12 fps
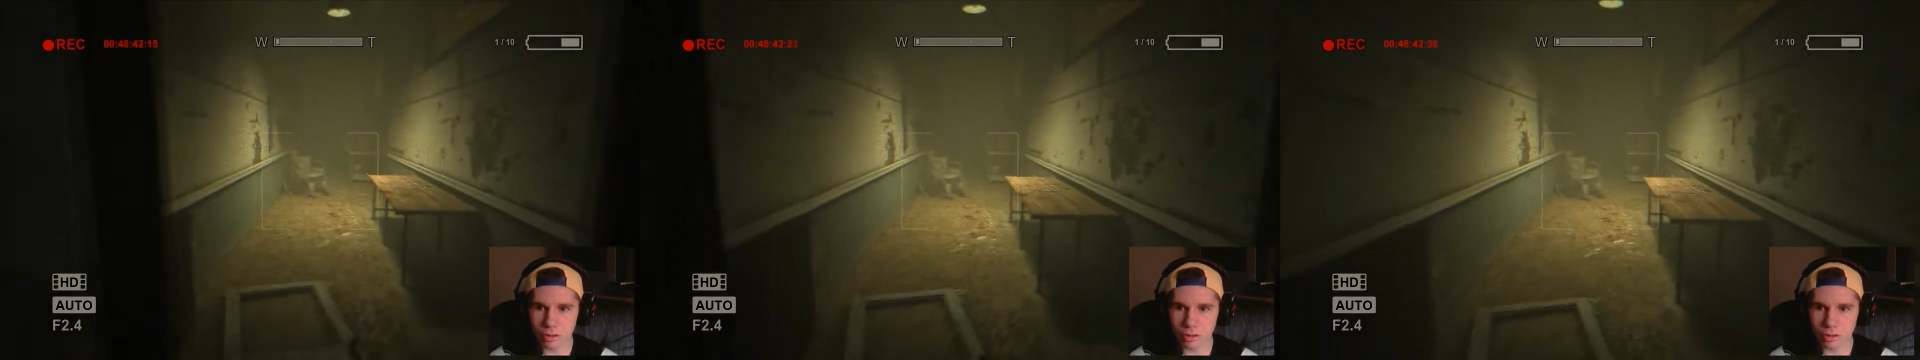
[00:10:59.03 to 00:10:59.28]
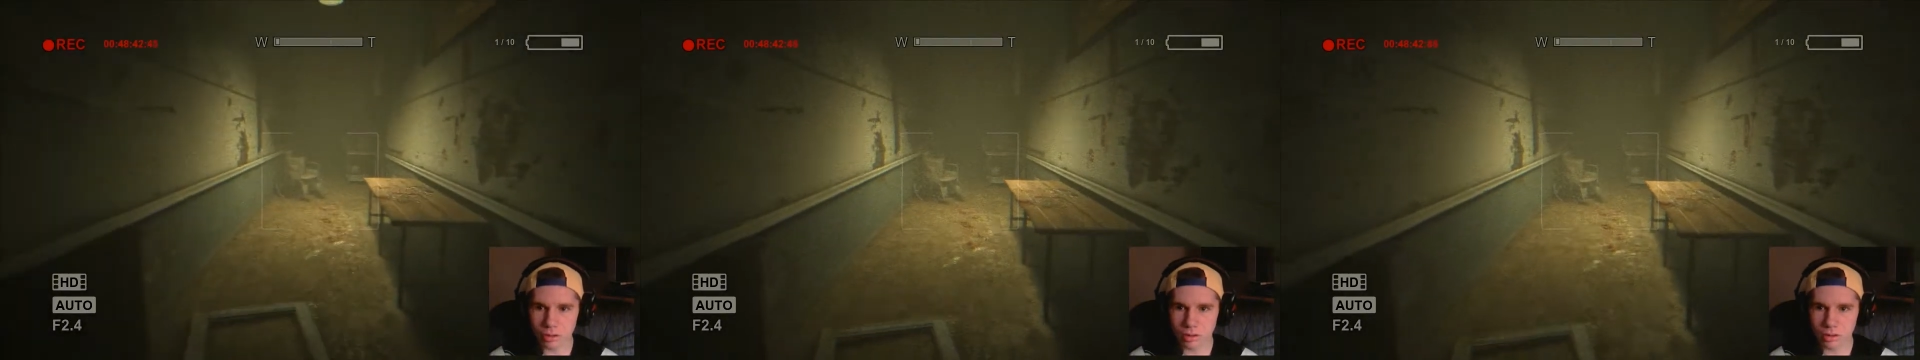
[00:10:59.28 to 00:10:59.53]

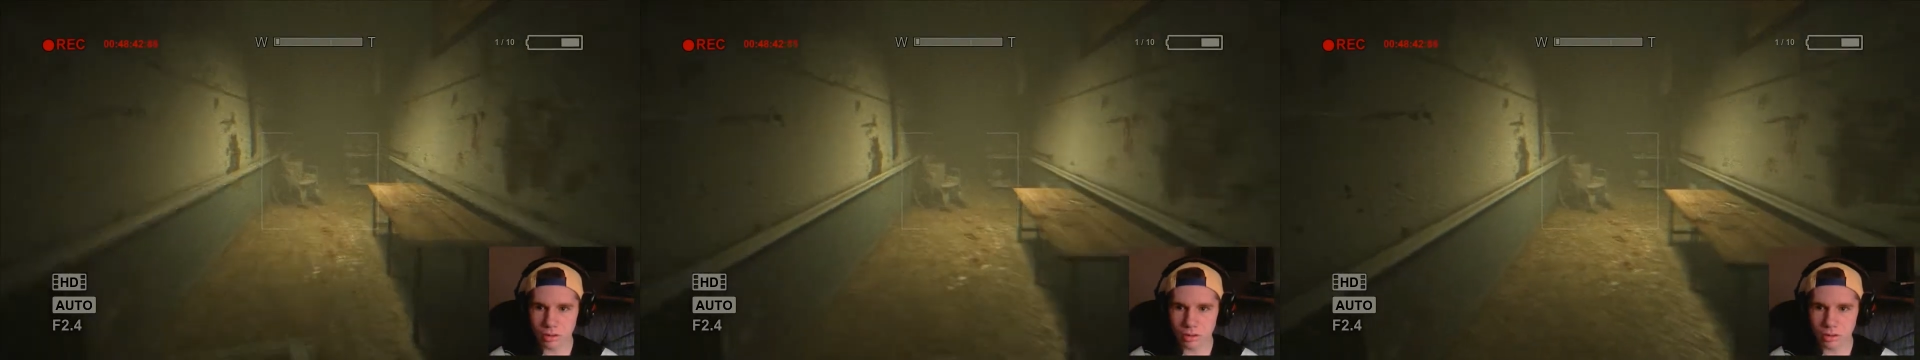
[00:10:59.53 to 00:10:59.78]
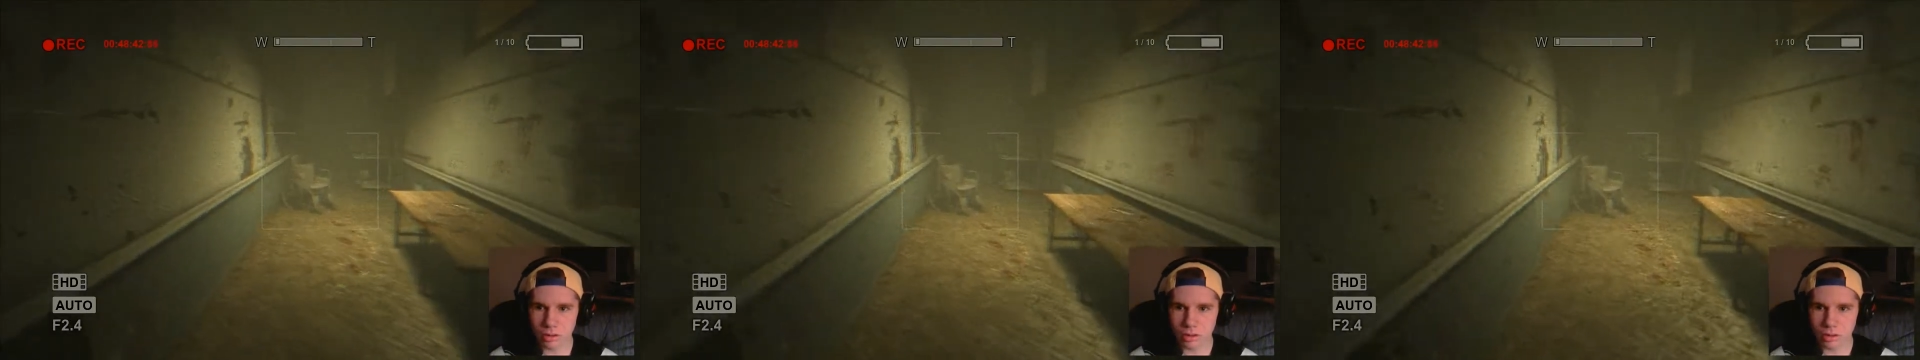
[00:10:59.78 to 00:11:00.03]

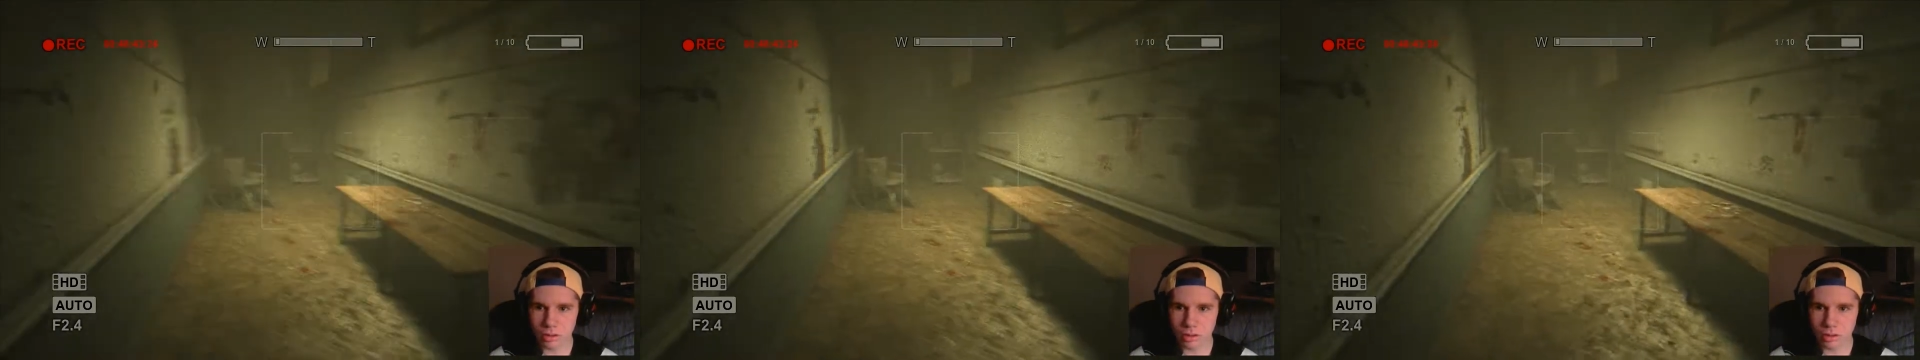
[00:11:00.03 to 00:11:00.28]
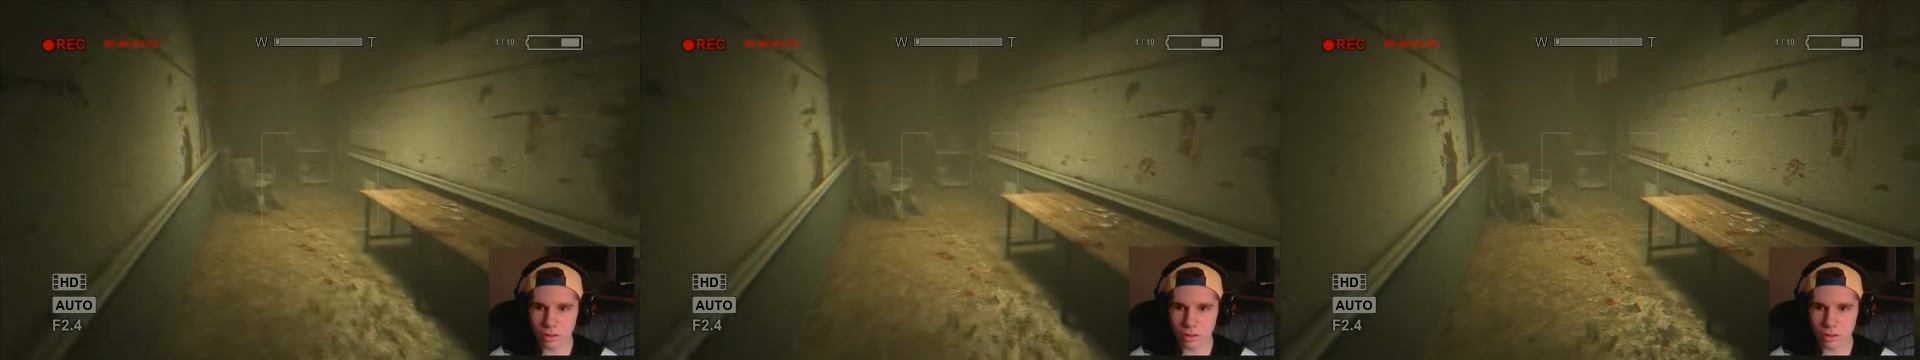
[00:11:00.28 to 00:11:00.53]

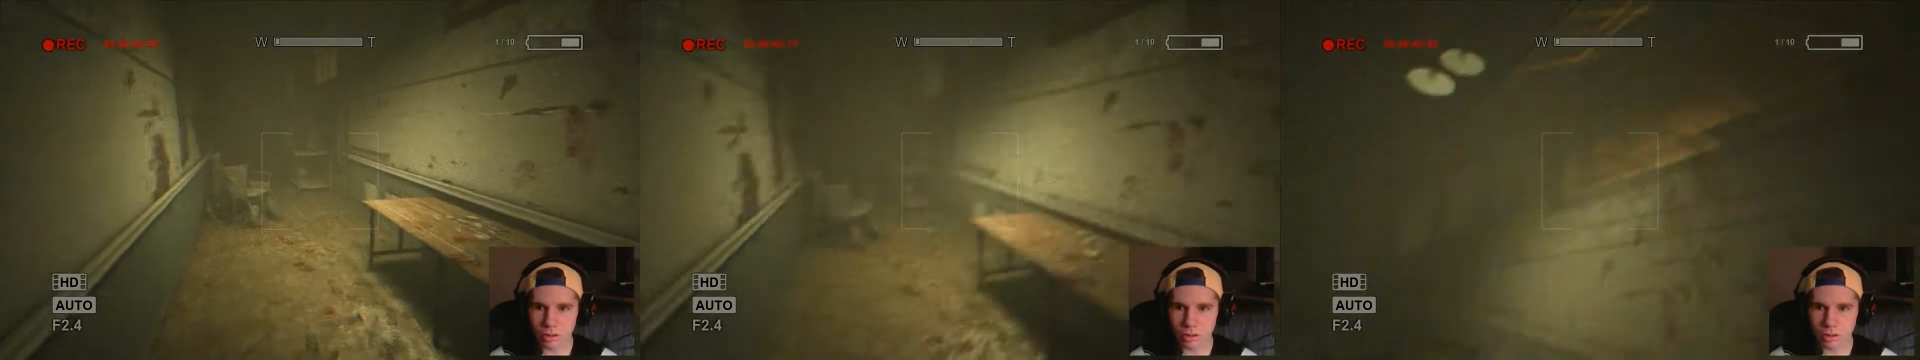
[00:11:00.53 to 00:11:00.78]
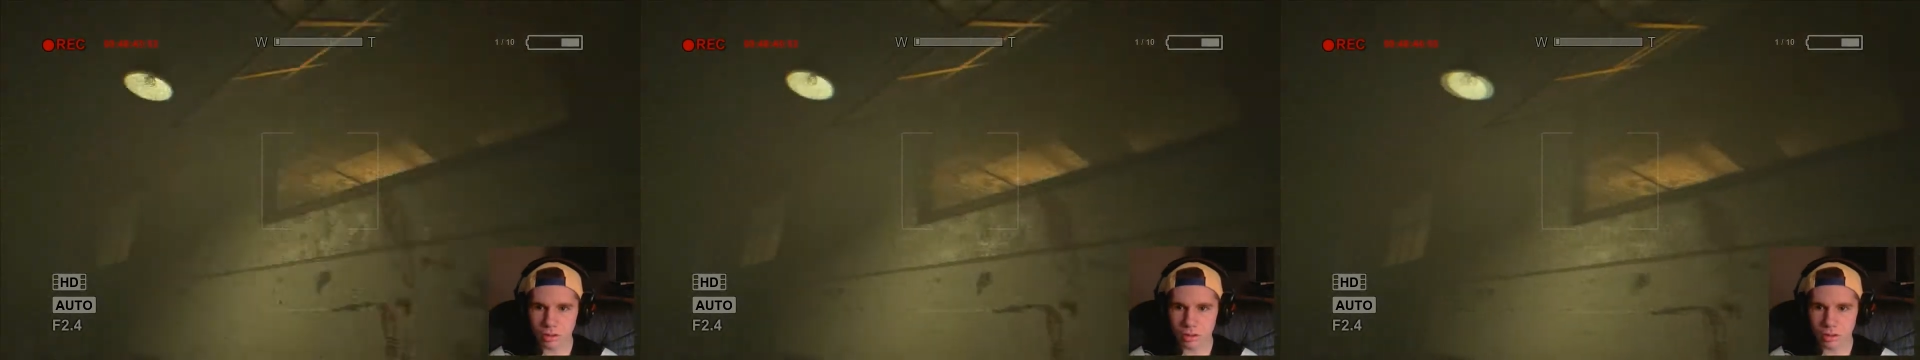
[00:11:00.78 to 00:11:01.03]

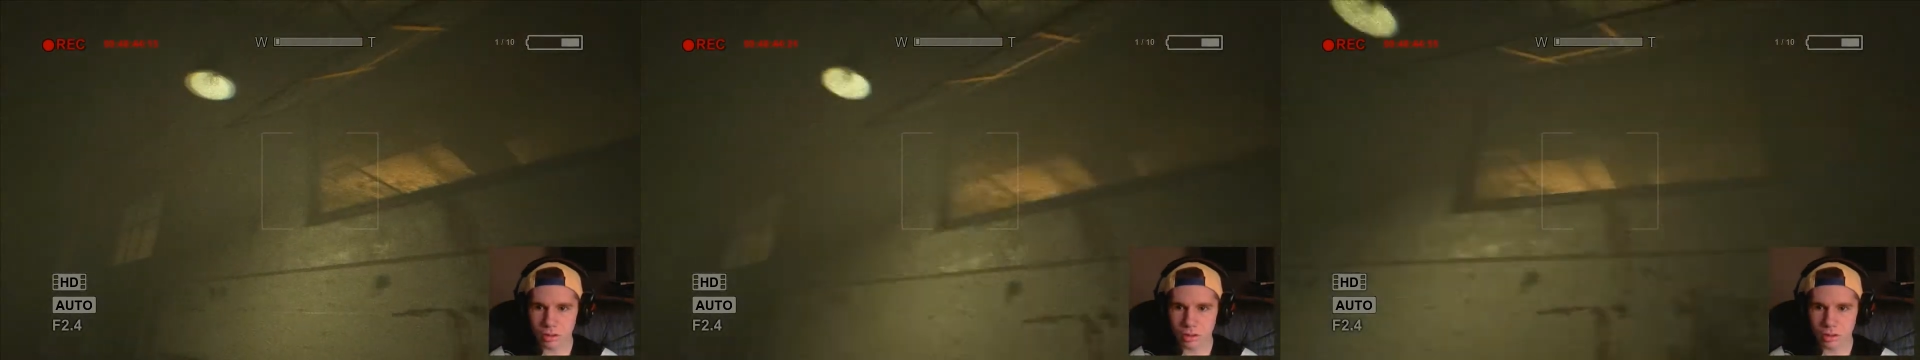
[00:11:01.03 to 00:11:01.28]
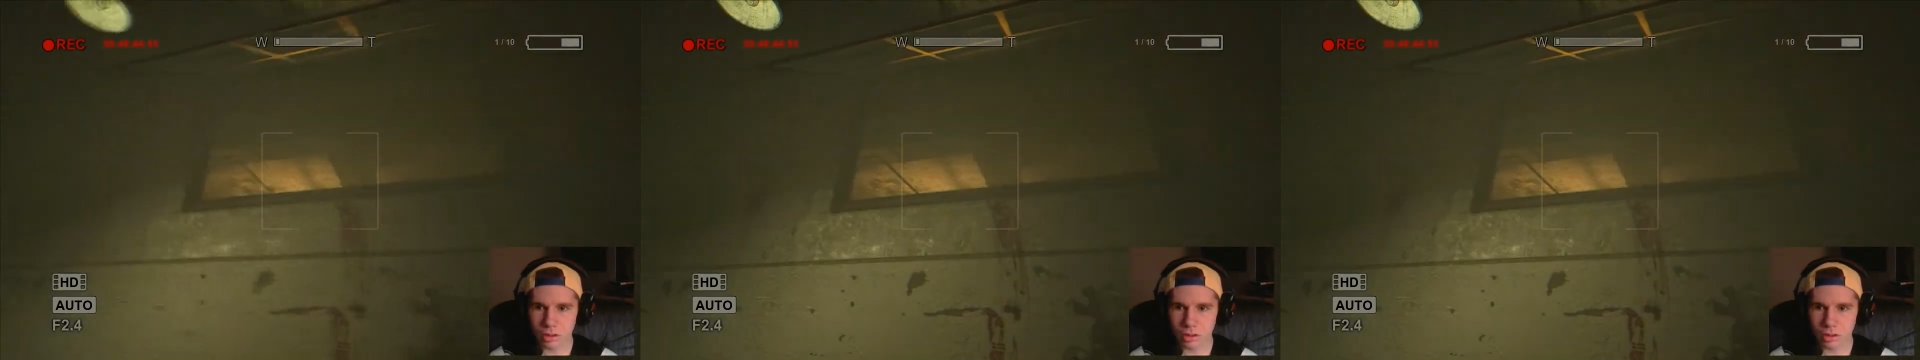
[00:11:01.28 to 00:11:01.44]
[no speech]